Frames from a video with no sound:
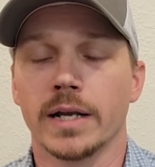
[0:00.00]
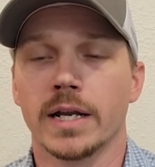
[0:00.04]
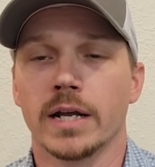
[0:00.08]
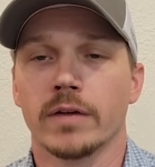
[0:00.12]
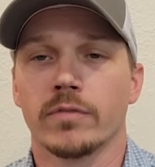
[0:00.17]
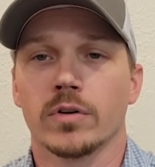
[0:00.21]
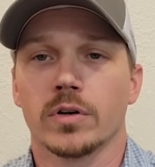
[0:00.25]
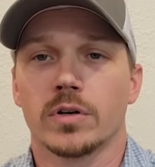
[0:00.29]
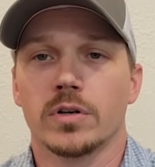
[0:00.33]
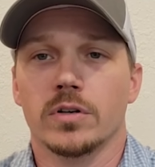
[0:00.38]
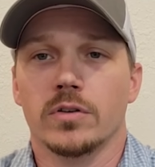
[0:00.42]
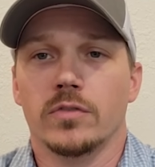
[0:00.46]

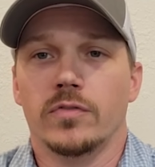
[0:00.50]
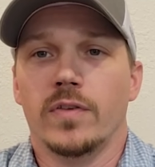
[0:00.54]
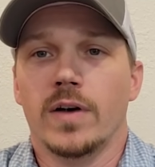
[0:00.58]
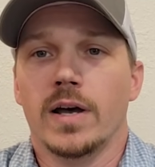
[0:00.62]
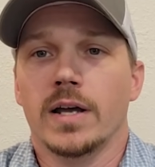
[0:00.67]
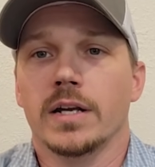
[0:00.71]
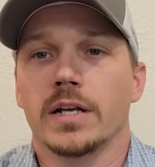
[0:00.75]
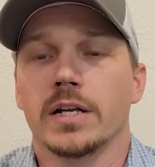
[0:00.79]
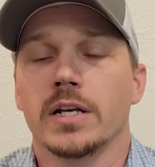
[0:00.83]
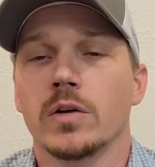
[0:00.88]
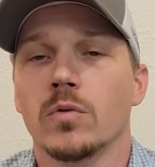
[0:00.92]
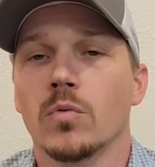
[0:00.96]
never could
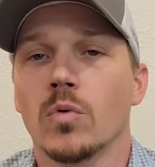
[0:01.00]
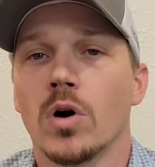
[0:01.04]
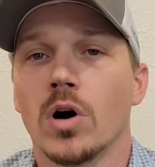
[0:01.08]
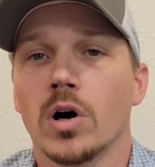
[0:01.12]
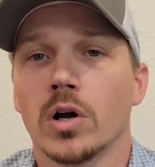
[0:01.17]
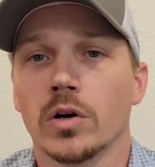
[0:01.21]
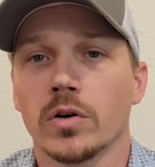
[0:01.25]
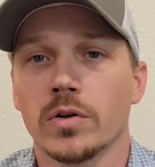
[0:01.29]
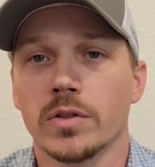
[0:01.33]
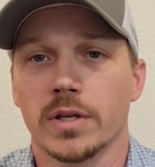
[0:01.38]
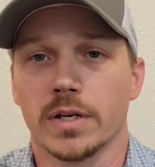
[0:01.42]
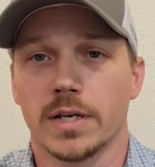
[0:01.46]
find any
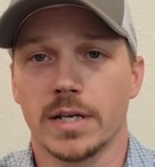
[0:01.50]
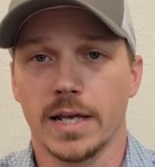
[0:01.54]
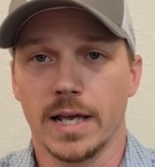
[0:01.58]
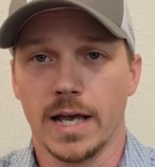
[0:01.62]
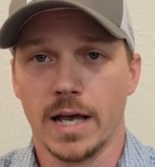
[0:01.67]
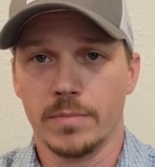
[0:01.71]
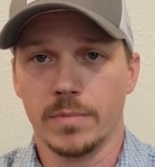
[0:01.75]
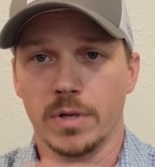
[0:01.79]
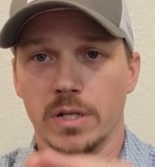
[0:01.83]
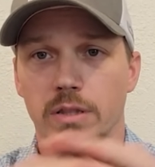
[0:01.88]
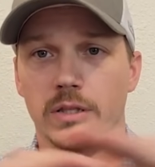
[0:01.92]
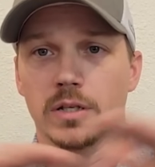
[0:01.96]
water in the
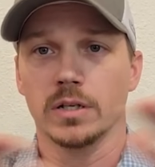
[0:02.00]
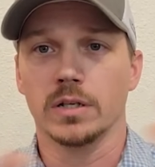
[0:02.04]
cabinet